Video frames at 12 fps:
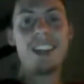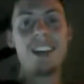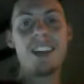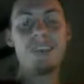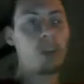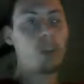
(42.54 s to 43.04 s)

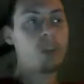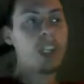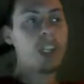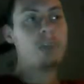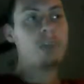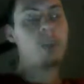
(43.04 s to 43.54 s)
If the
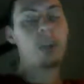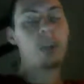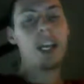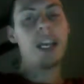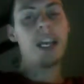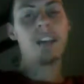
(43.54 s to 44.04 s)
team we're
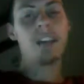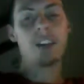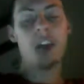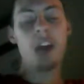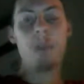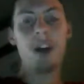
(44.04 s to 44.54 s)
playing has a
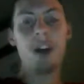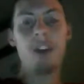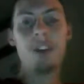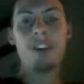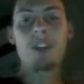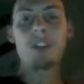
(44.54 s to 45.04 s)
crappy
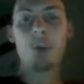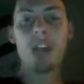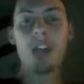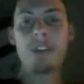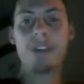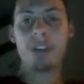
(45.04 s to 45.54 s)
offense, we'll
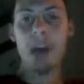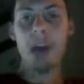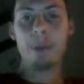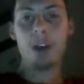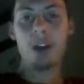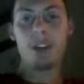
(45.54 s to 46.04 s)
have a
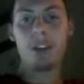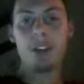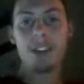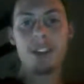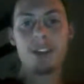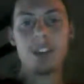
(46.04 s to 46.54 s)
crappy
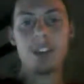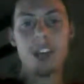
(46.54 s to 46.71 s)
offense.